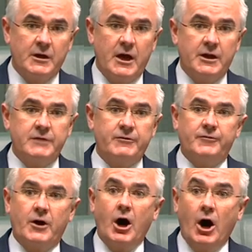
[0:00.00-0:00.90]
And even
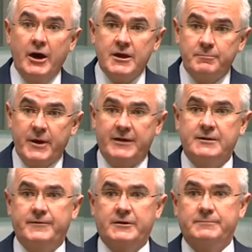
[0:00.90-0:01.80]
for a high-impact
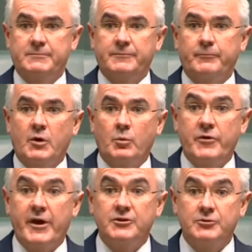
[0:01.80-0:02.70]
development
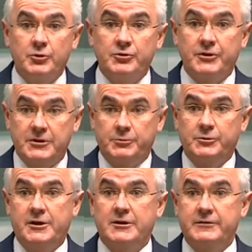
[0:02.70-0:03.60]
where they do need to
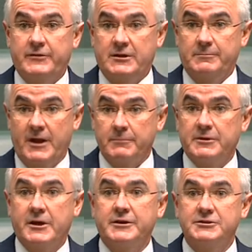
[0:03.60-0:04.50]
put in a development
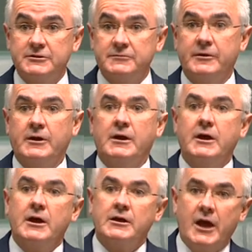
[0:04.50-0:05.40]
application,
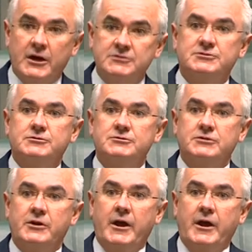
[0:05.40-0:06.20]
councils